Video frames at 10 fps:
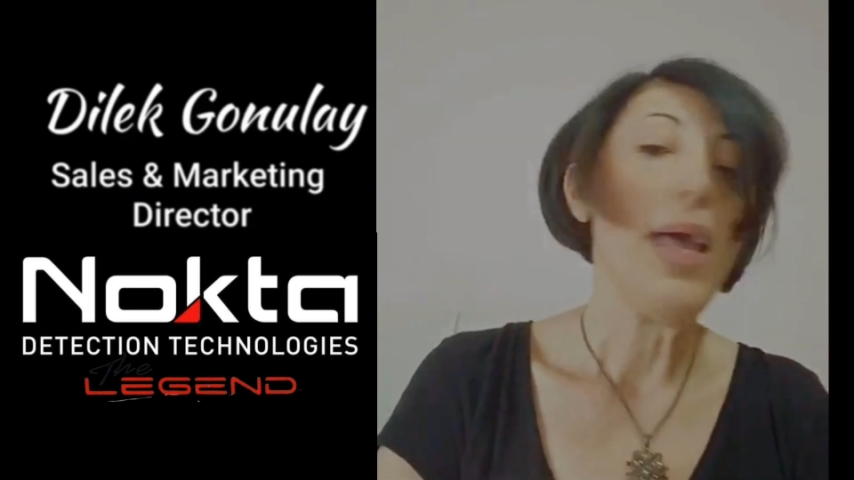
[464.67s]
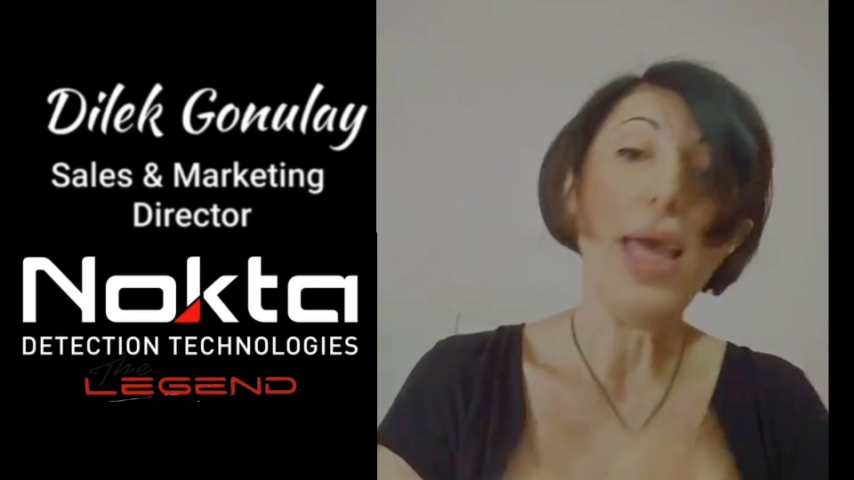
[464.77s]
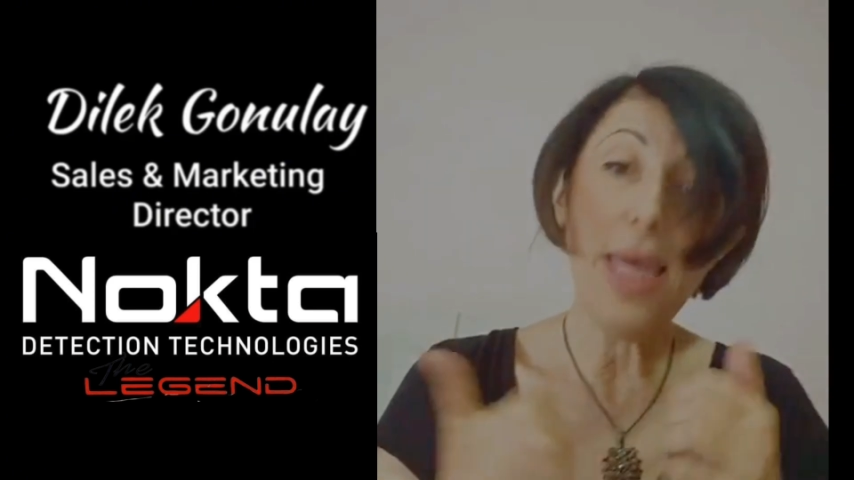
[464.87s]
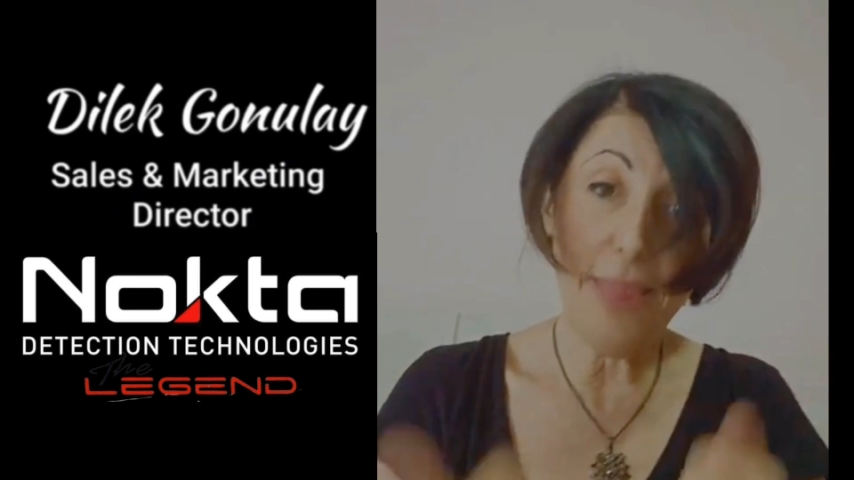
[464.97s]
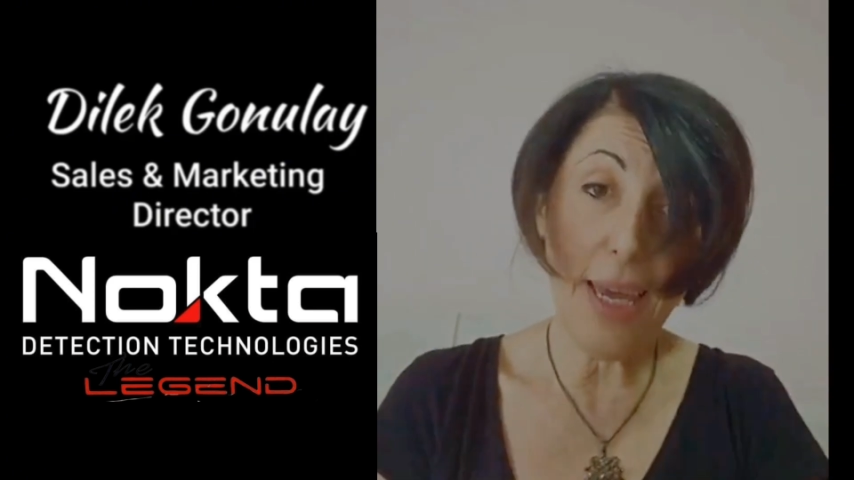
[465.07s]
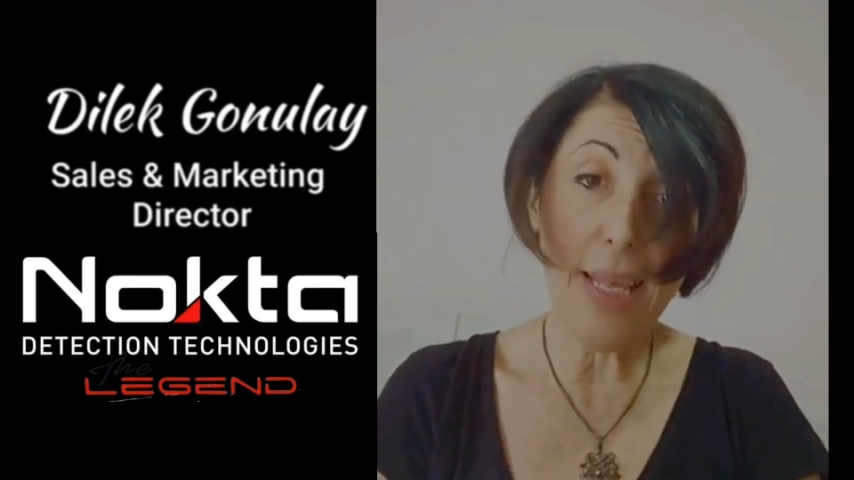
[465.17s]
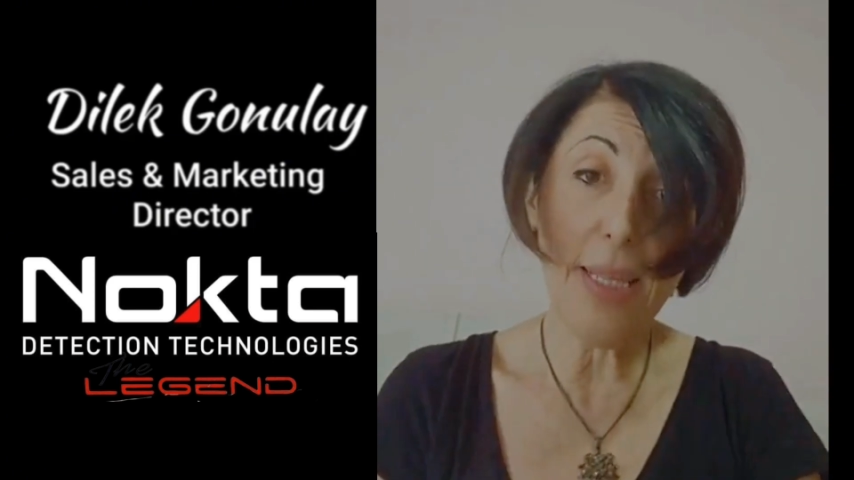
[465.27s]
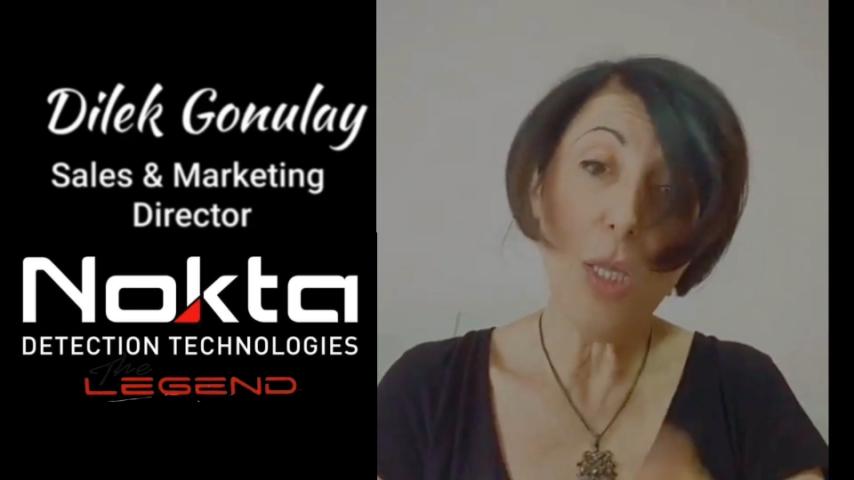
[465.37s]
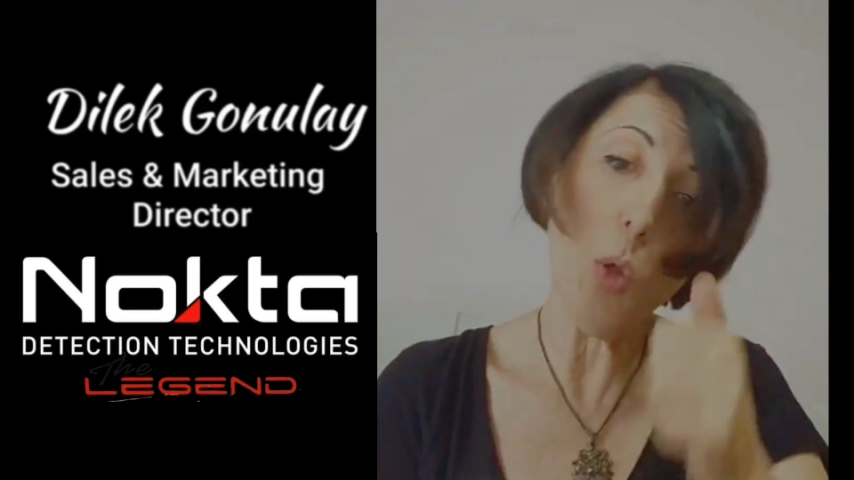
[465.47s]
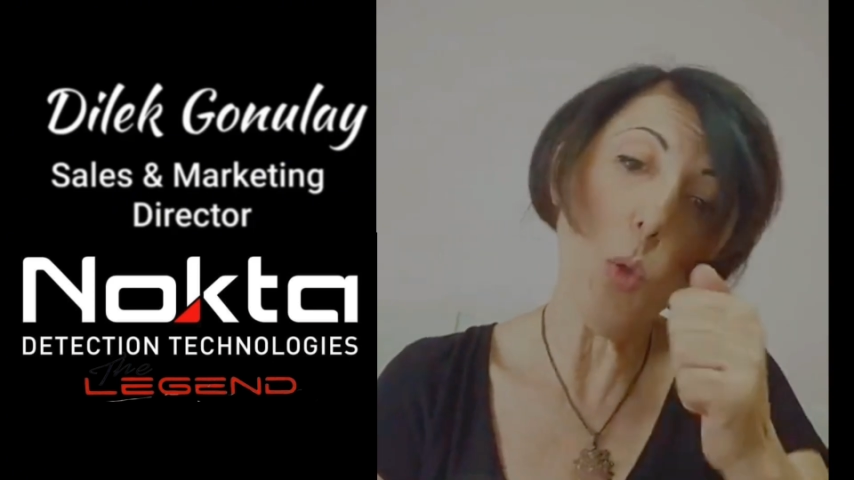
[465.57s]
And then
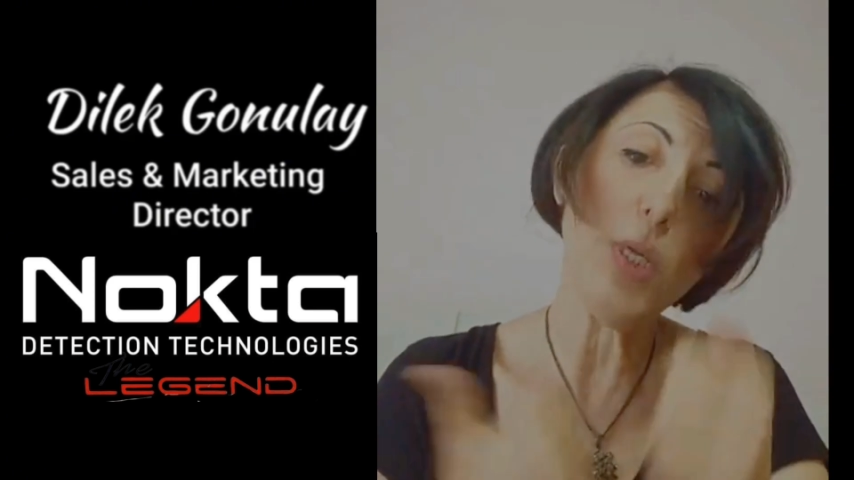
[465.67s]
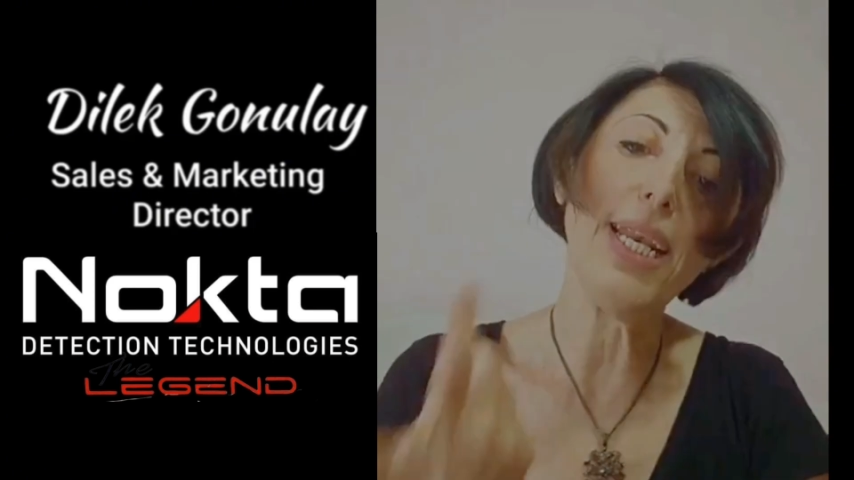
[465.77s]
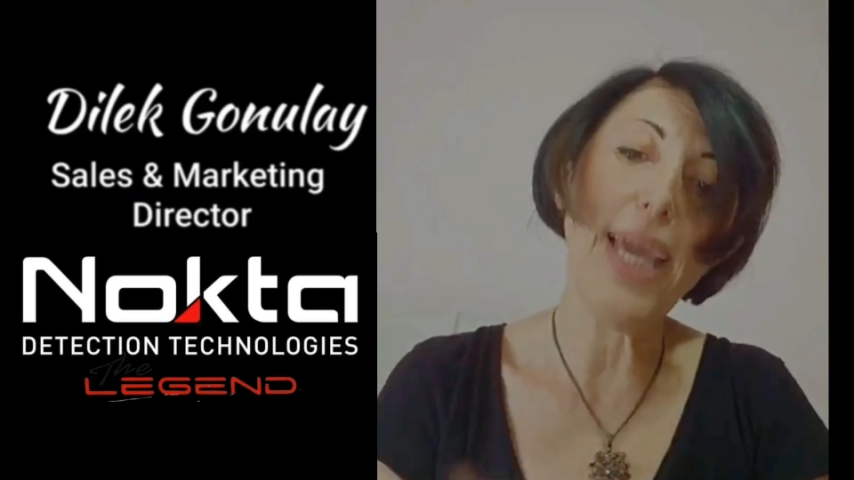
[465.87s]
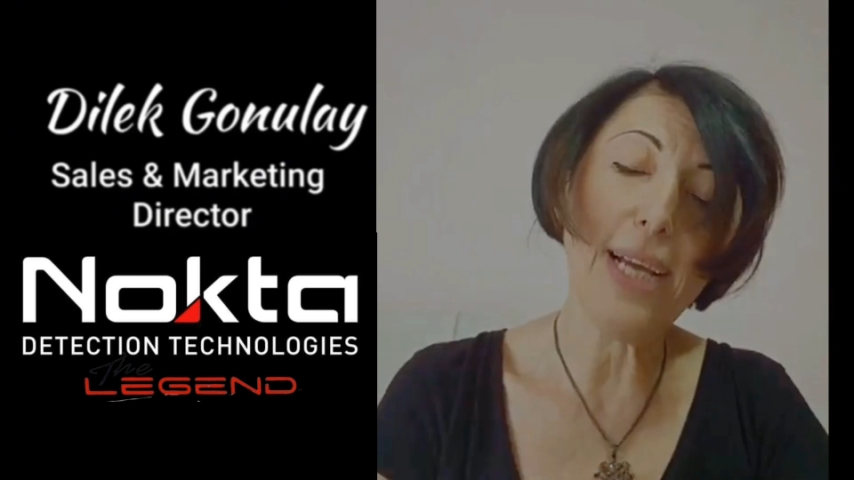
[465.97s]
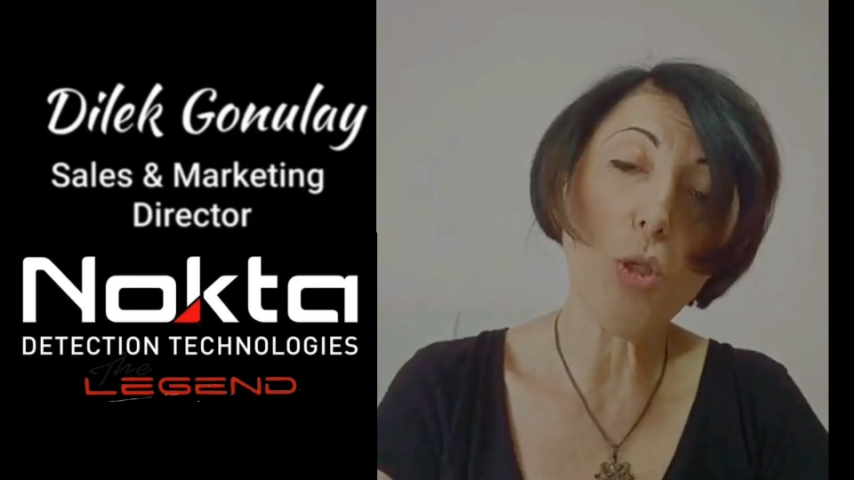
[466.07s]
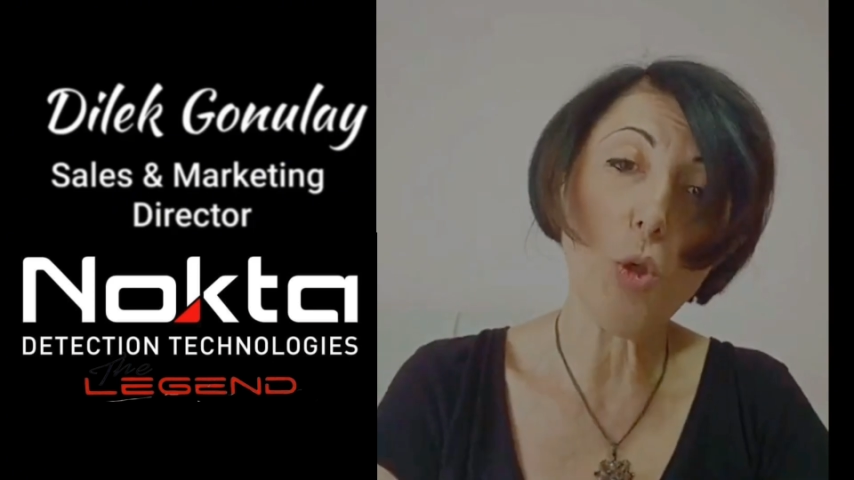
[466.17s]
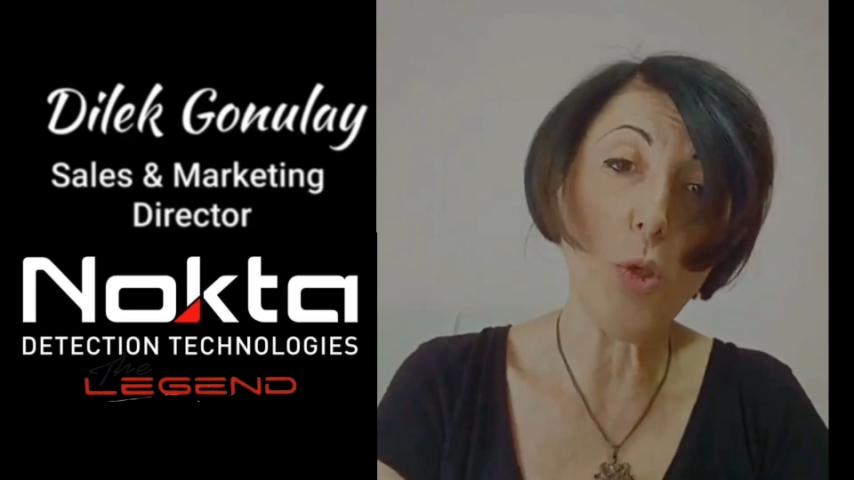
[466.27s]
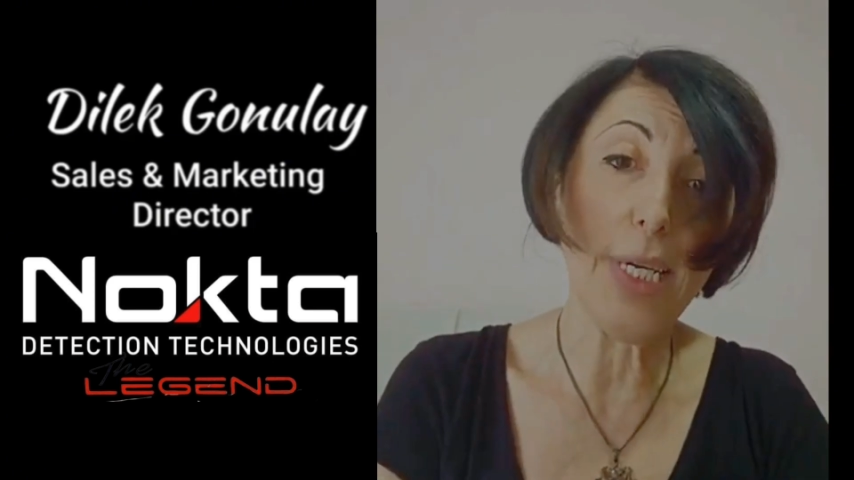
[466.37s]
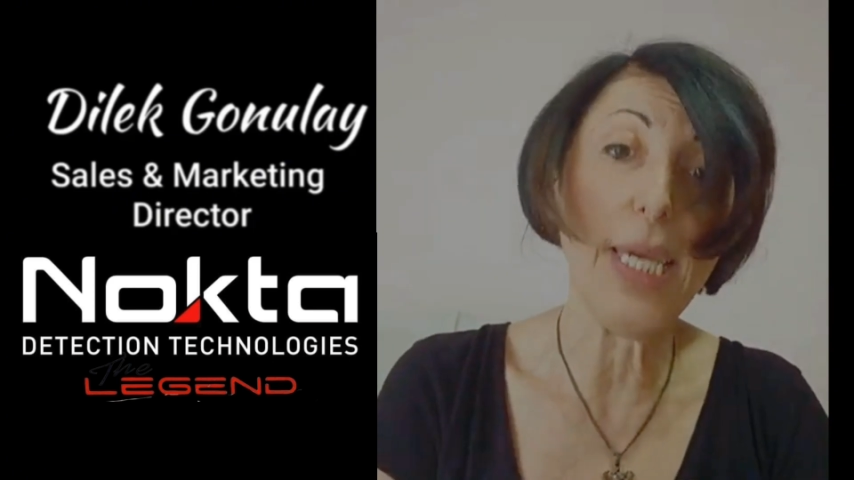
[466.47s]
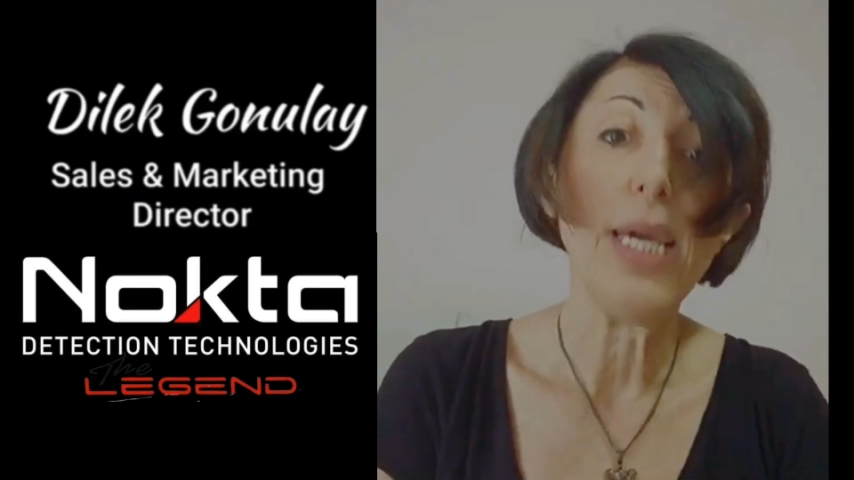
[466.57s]
you can
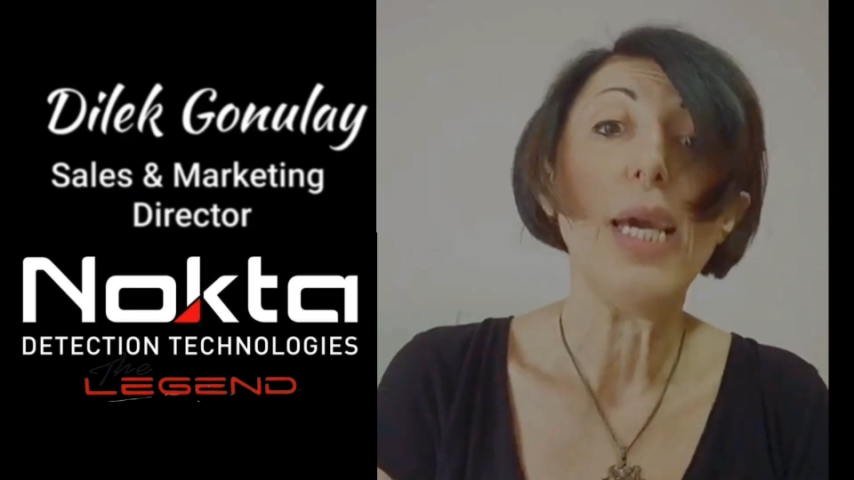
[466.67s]
actually